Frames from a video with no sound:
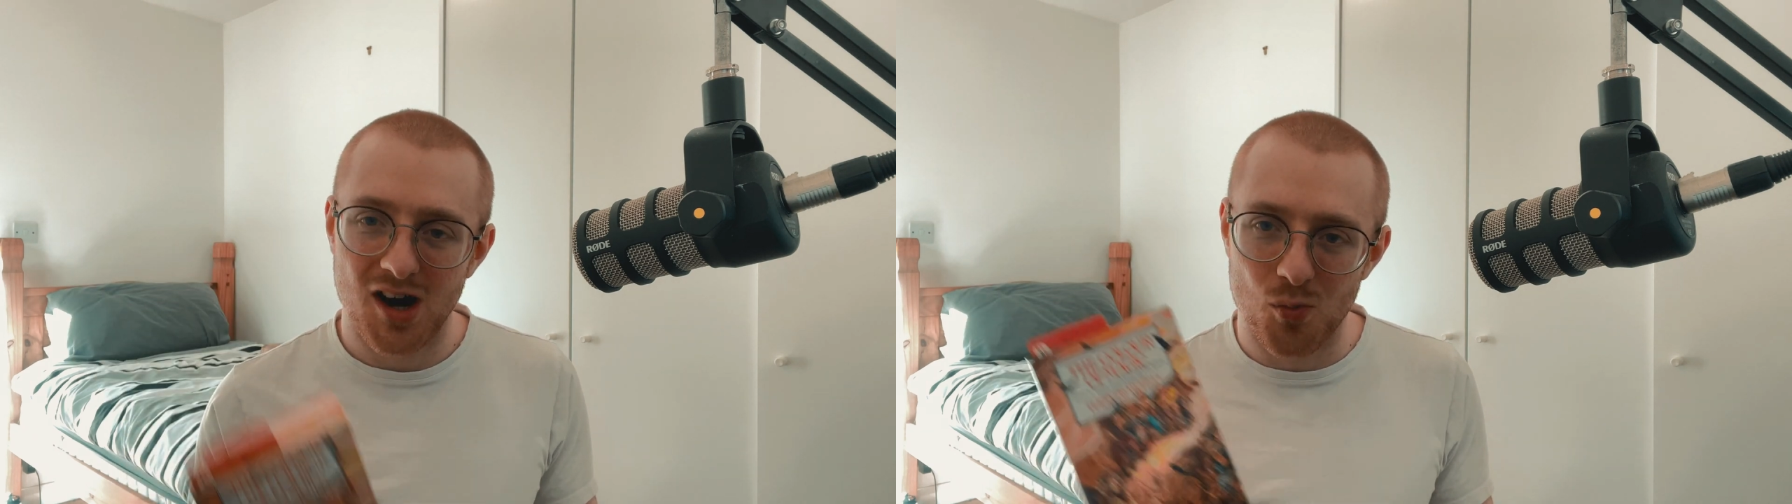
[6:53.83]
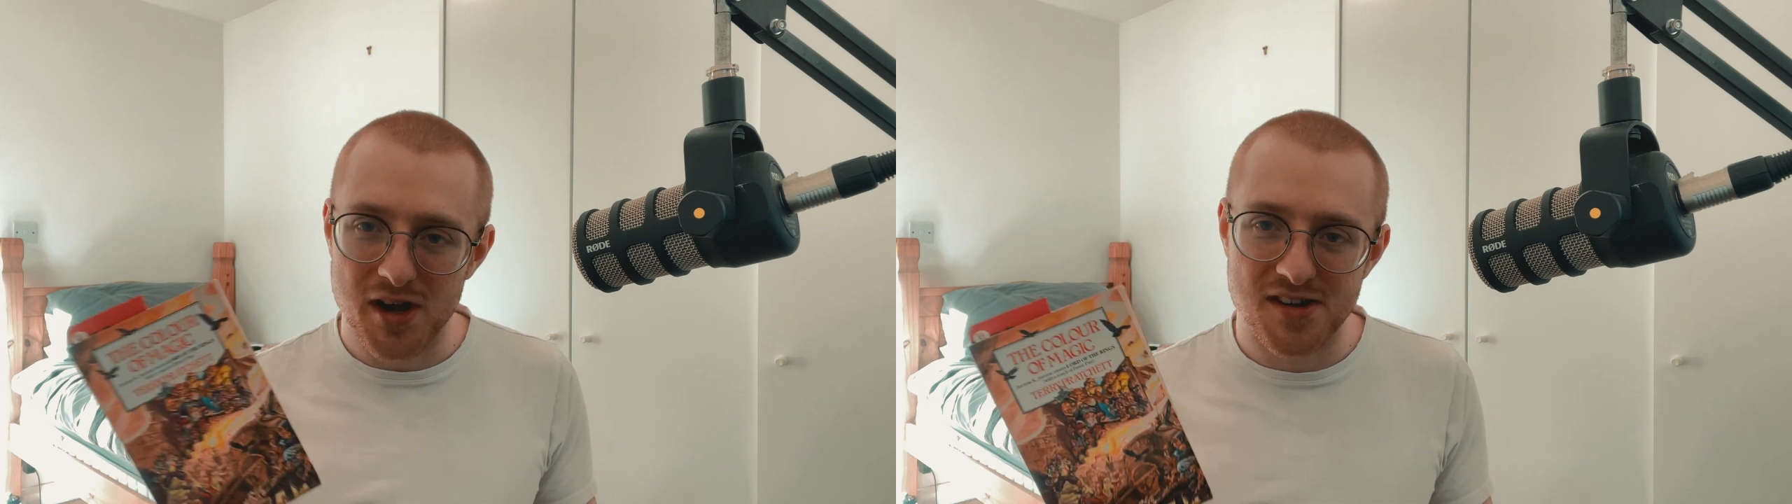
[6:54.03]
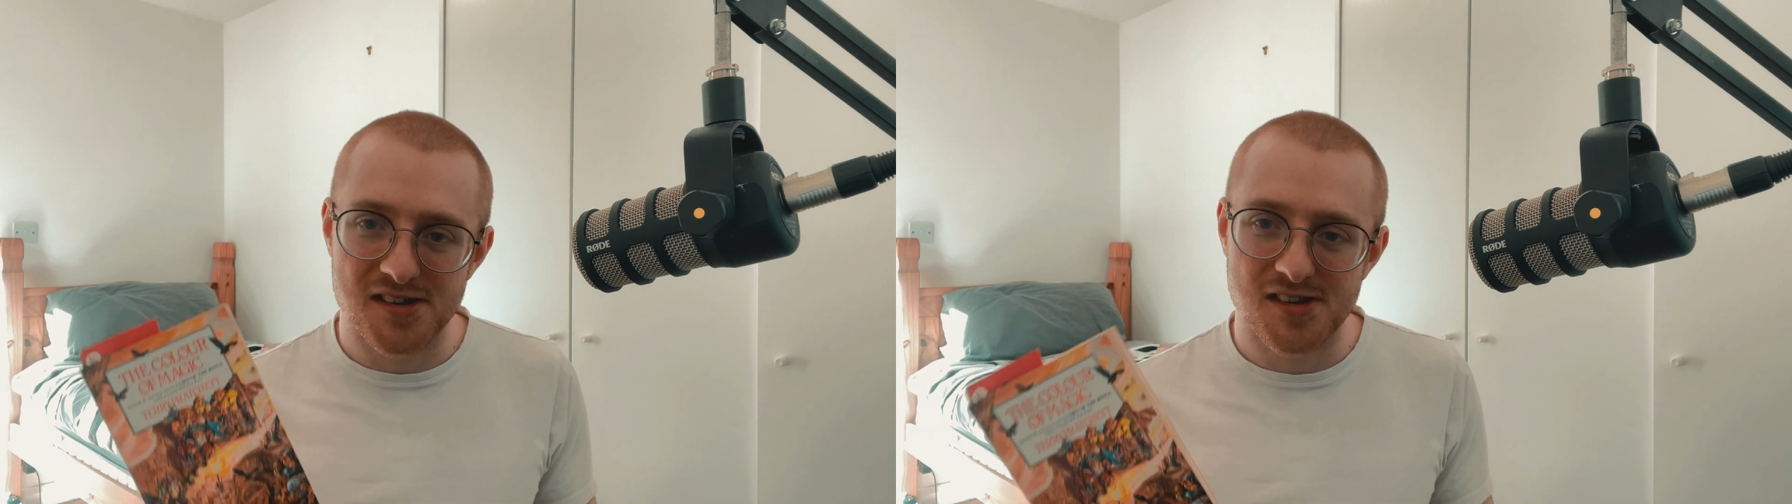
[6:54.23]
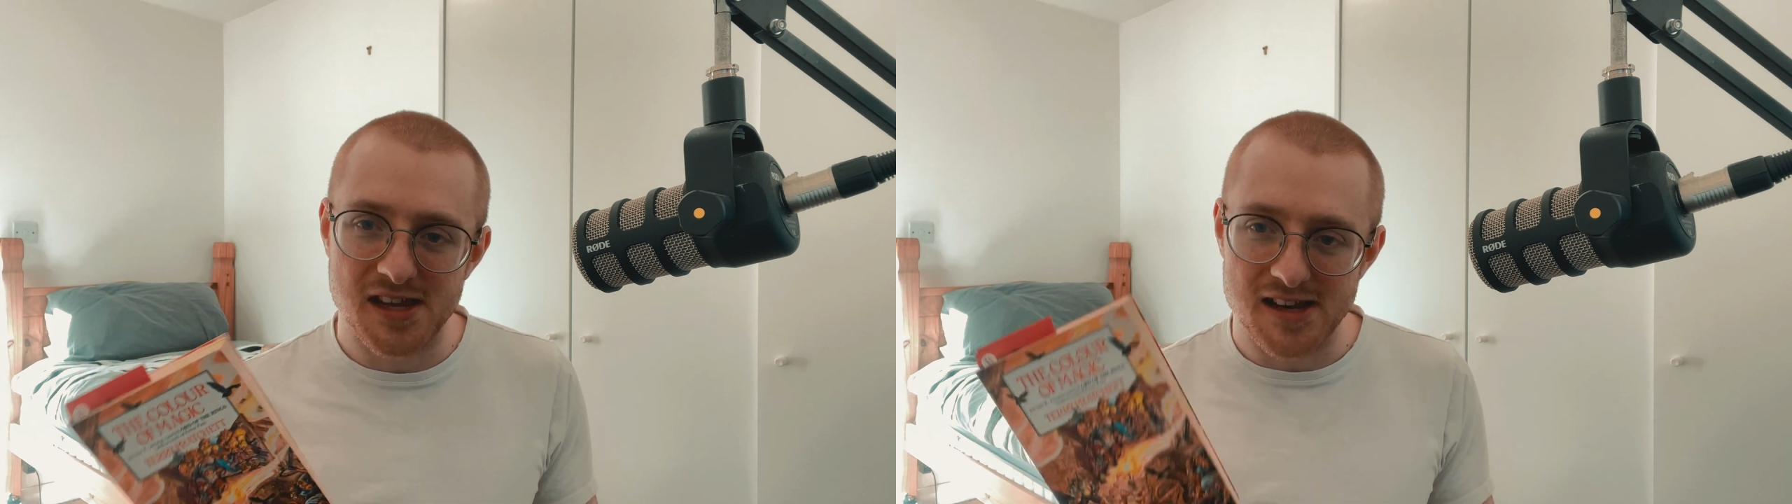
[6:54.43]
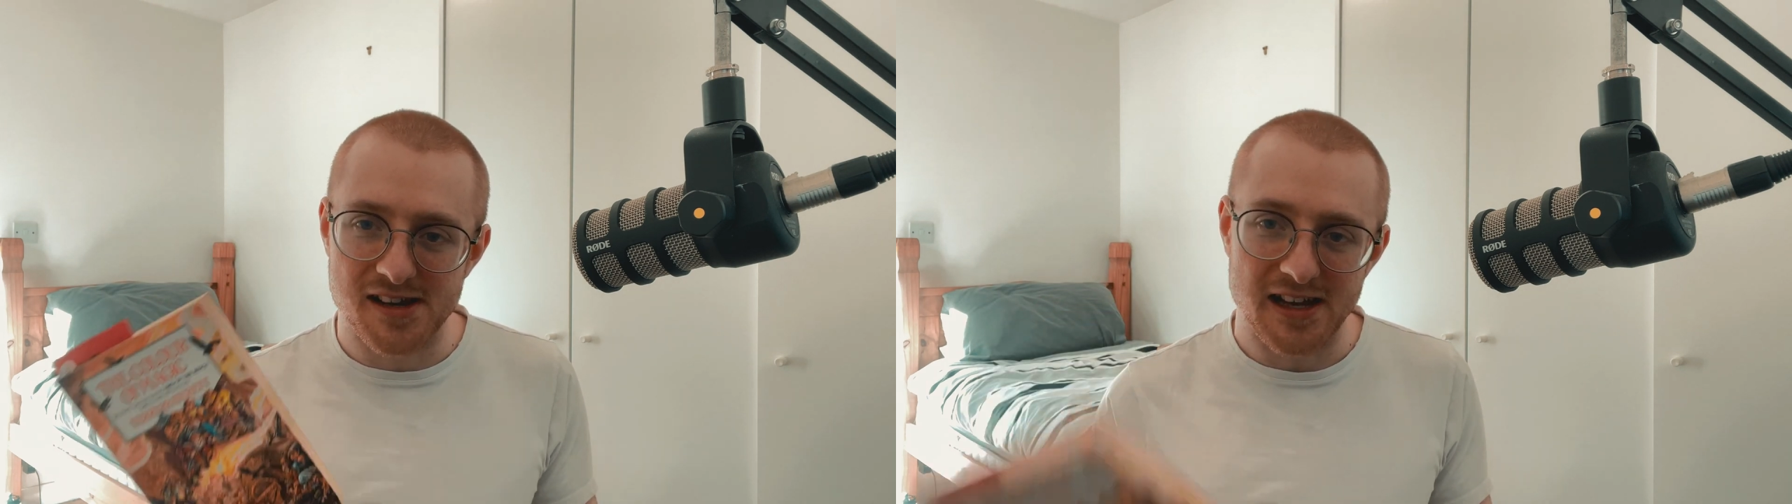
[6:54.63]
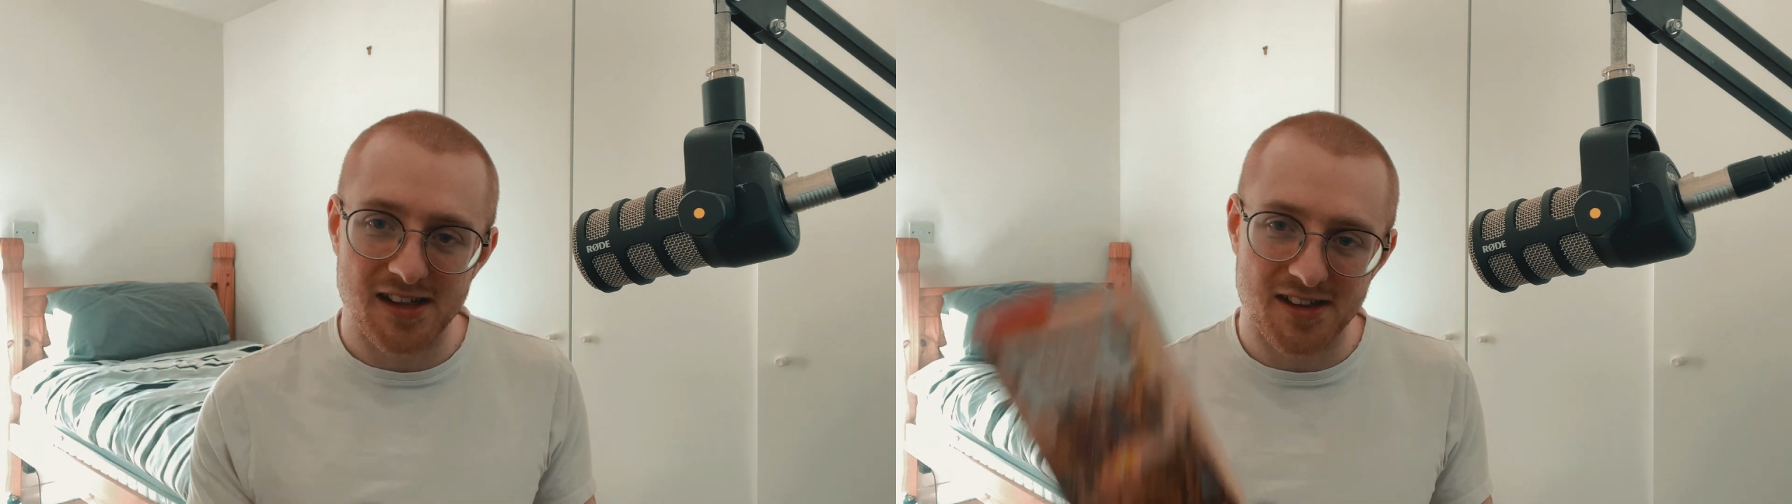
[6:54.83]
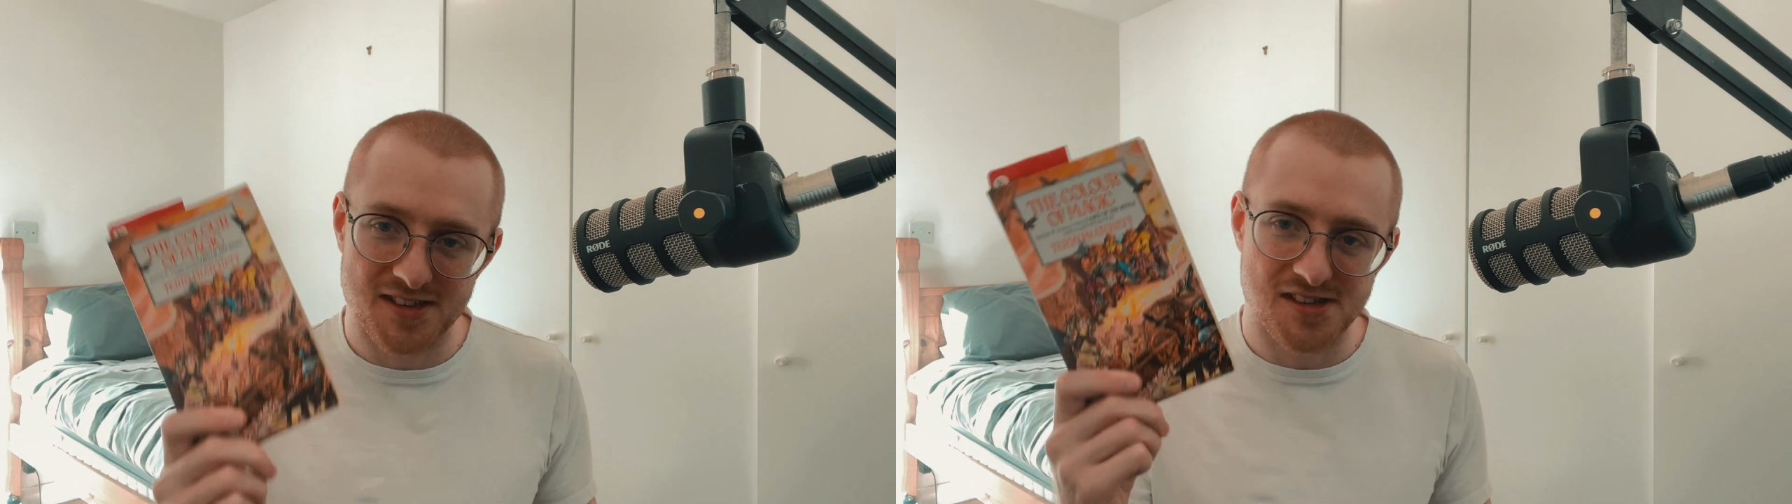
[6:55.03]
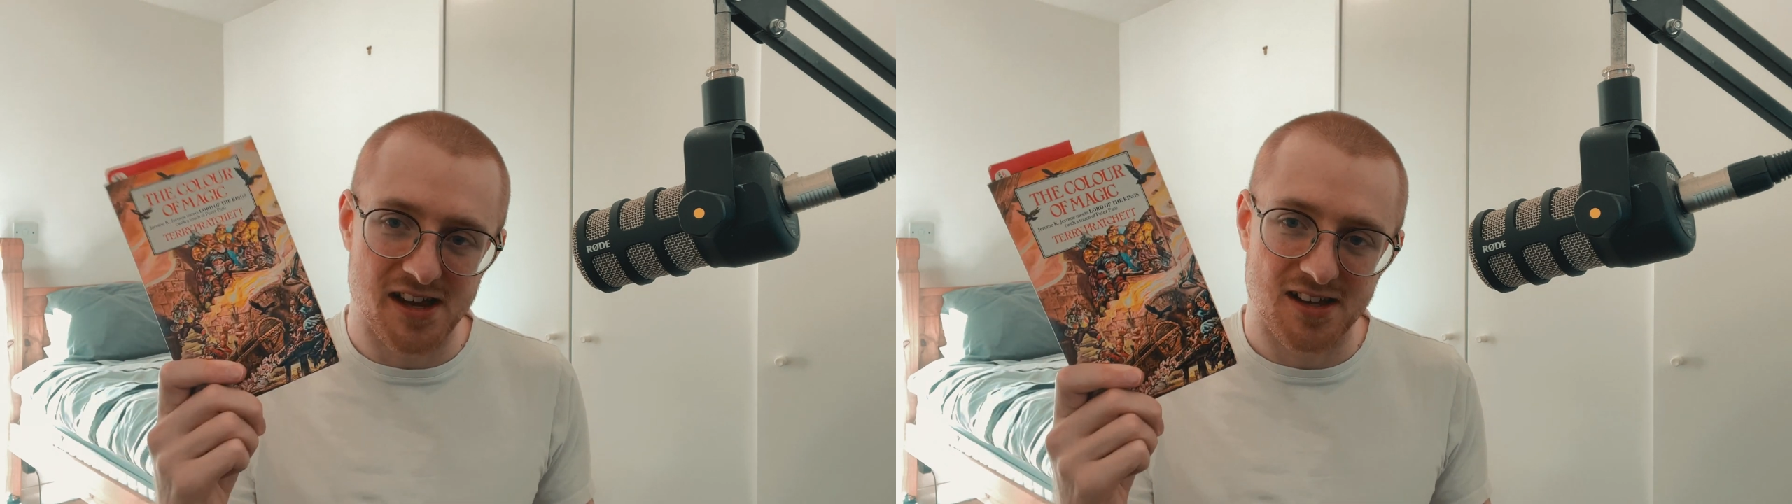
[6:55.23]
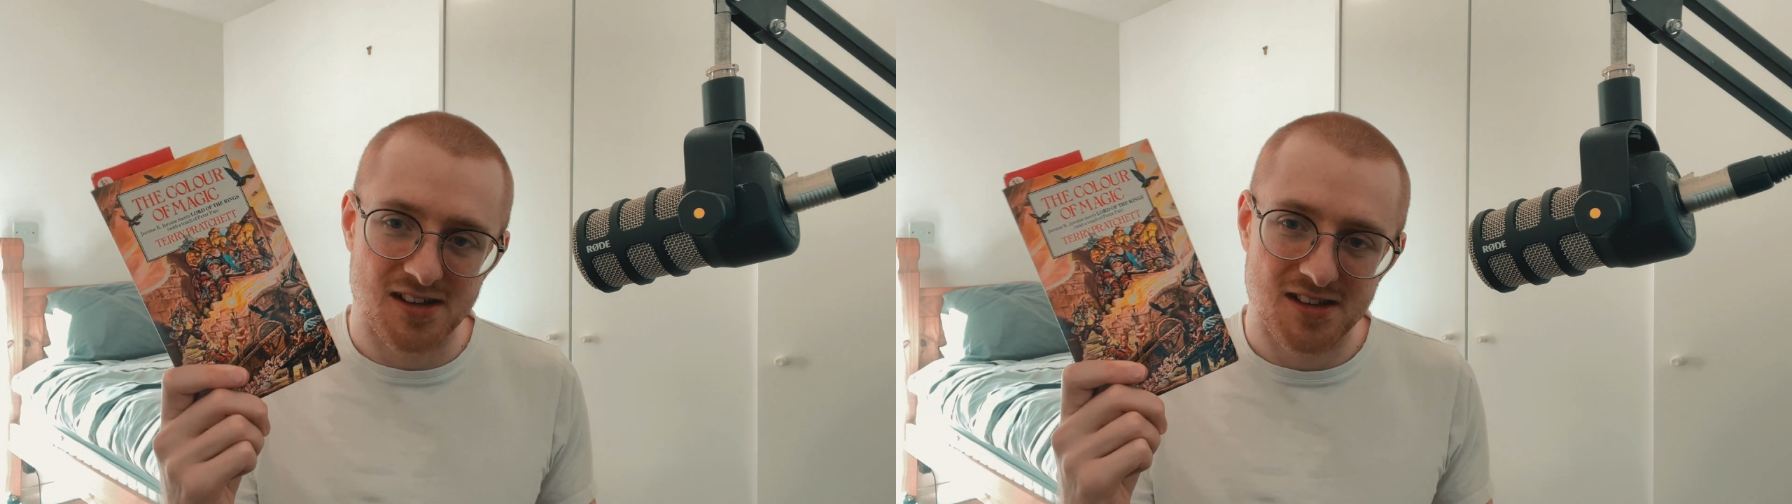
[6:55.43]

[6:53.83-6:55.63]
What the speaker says: weird D&D, this is it.